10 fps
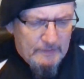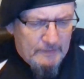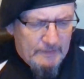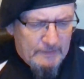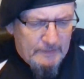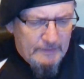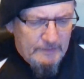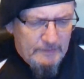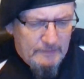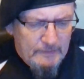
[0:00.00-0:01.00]
i
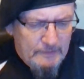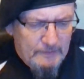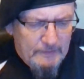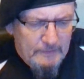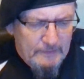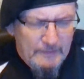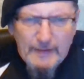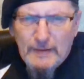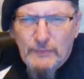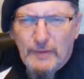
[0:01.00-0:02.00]
i and
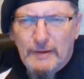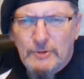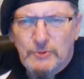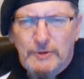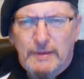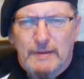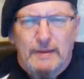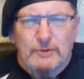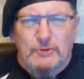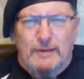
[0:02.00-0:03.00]
have extra
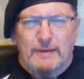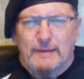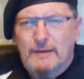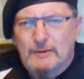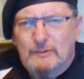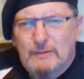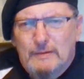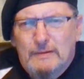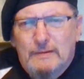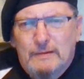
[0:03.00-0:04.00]
cash on hand
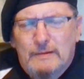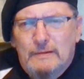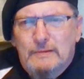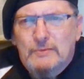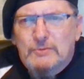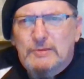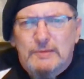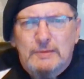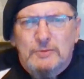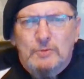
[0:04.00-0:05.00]
to
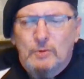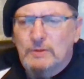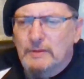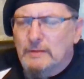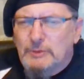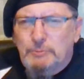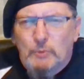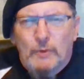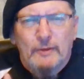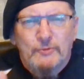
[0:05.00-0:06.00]
see a total eclipse
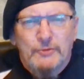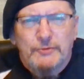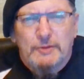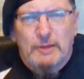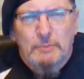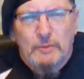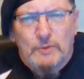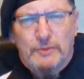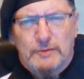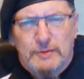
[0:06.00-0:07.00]
but what else is coming
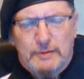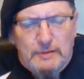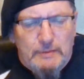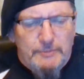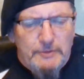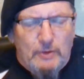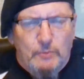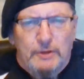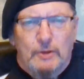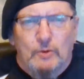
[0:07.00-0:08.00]
with this eclipse now
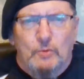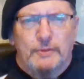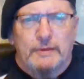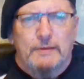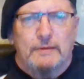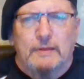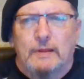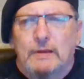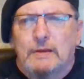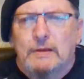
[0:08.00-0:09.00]
we know that uh,
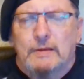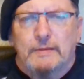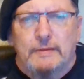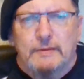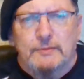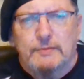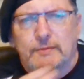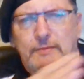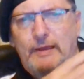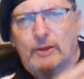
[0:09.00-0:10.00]
it
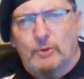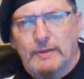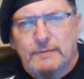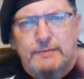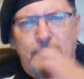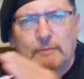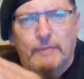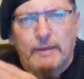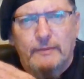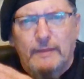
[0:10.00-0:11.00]
is now has
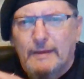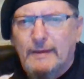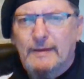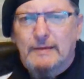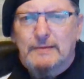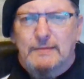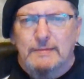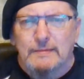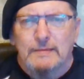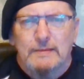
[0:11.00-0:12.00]
made the
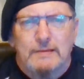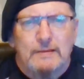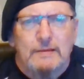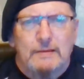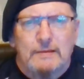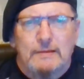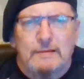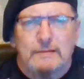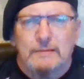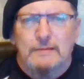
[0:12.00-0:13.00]
X
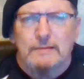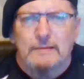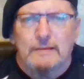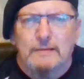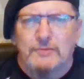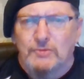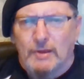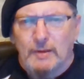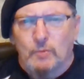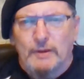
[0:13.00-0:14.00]
a
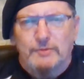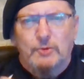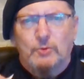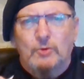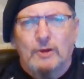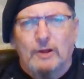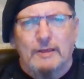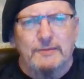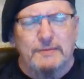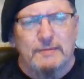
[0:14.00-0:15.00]
sideways
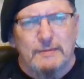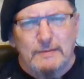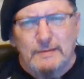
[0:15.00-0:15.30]
cross